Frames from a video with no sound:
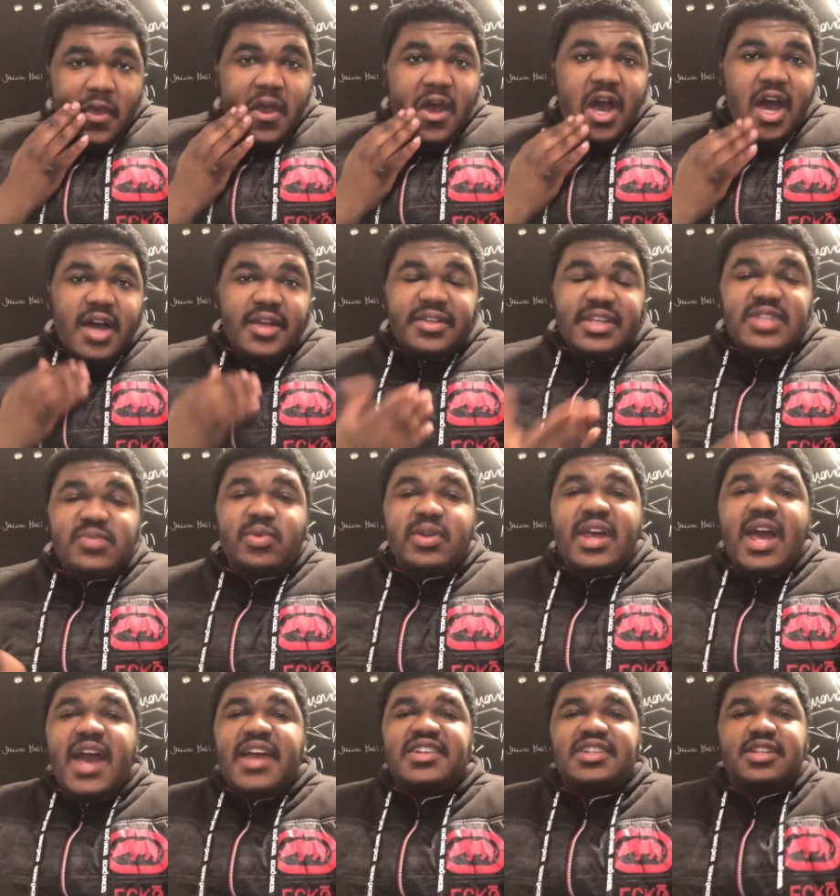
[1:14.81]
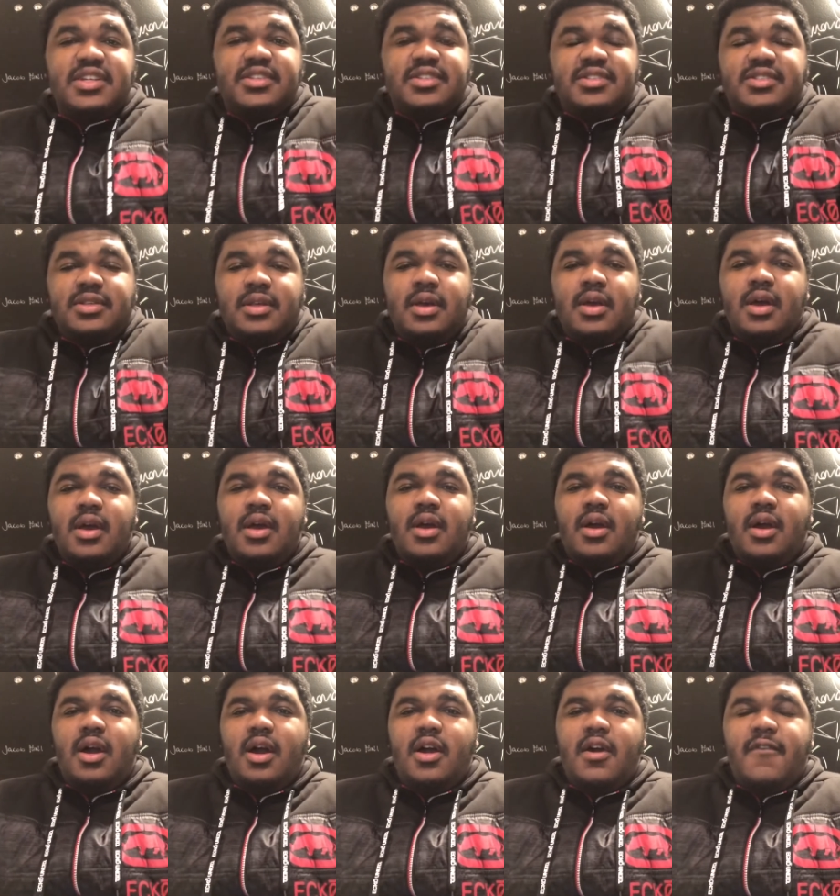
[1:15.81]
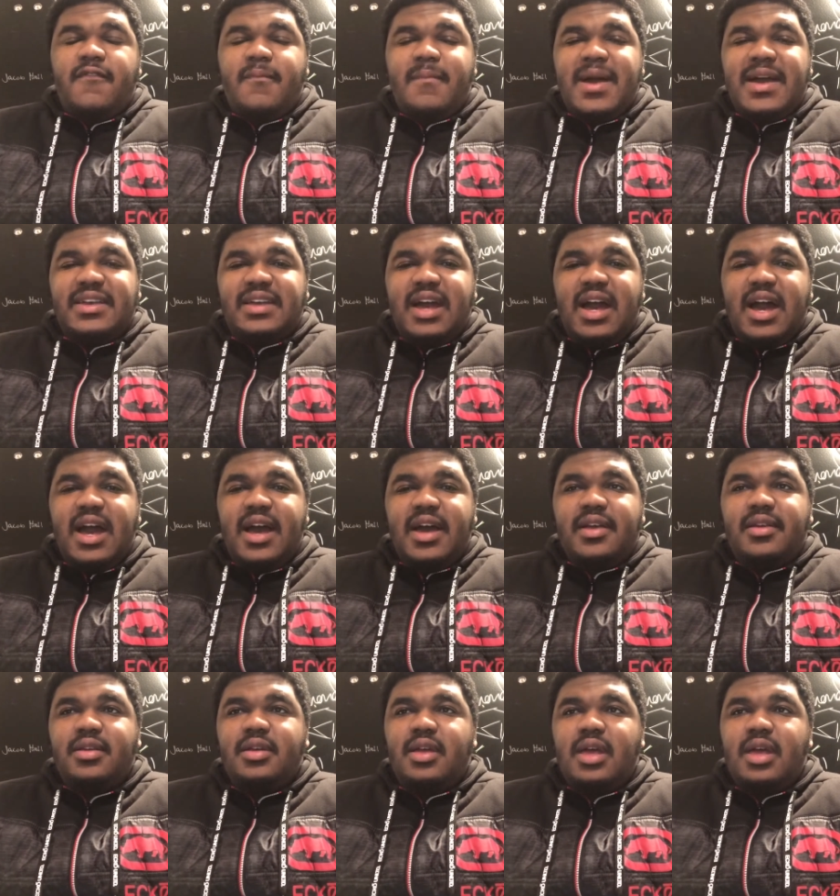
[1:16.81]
uh, the reactions uh, my guy.